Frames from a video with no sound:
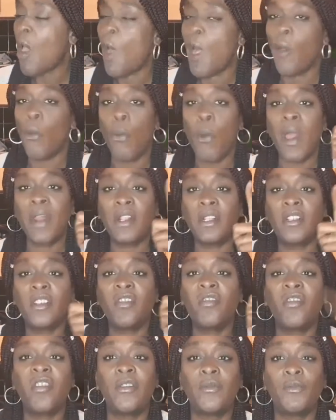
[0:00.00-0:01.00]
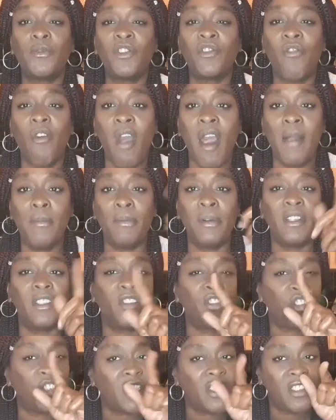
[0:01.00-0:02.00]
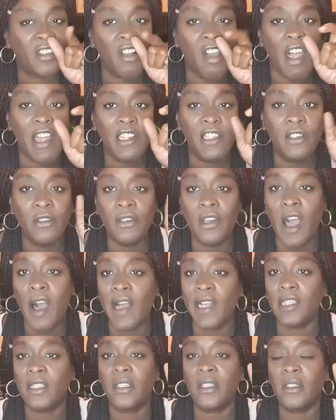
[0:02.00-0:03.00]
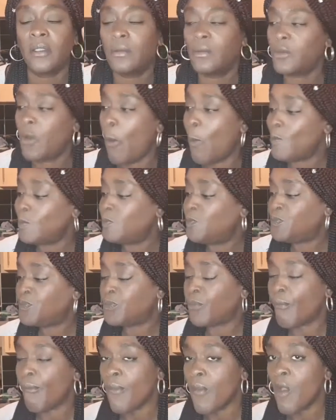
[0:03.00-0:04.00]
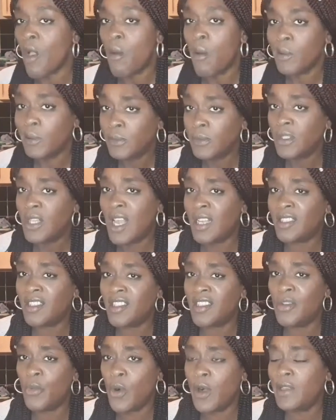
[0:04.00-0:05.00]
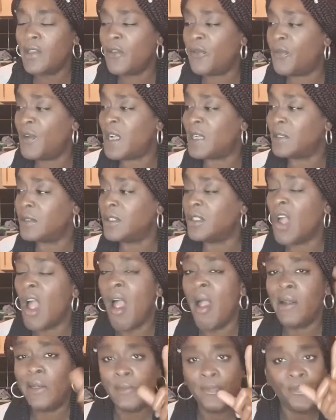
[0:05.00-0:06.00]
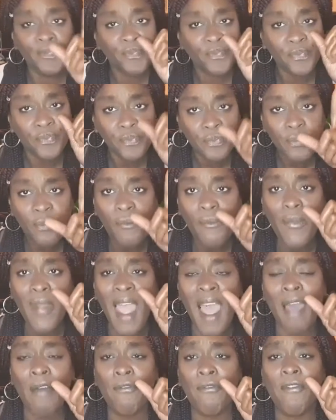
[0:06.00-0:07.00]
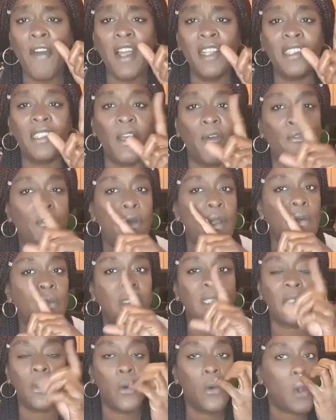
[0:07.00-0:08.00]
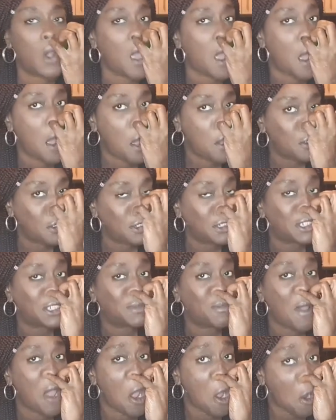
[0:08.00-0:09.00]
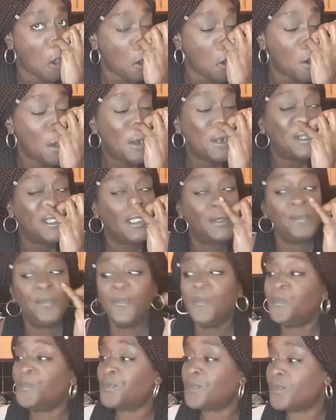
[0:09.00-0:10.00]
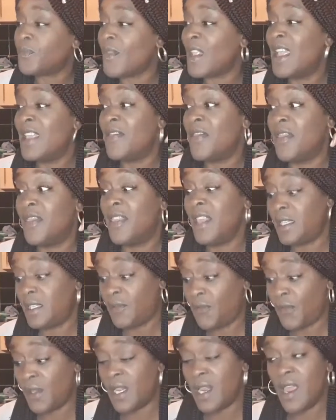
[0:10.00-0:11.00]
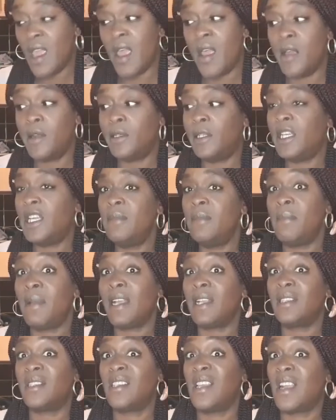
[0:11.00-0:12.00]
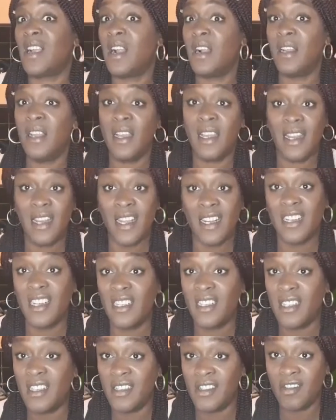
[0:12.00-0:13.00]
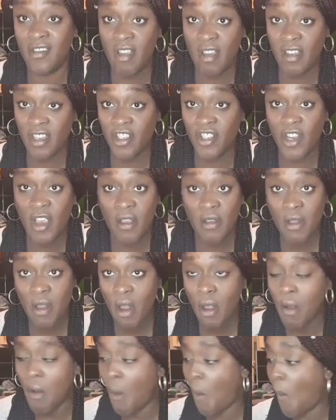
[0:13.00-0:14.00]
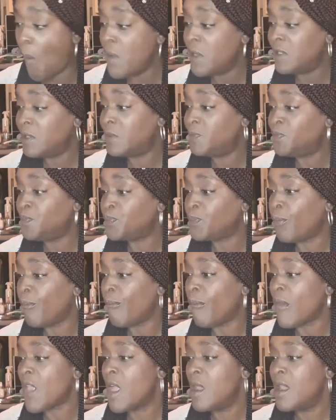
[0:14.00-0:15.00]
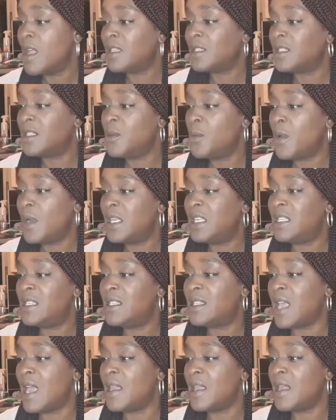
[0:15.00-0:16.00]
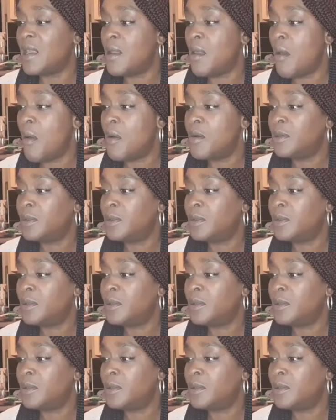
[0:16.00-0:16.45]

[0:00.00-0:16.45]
One of the subscribers, just like you guys. Let's see what you think. At first I thought it was all a hoax, but in this video makes it clear that this is not a joke. Let's see what he's saying.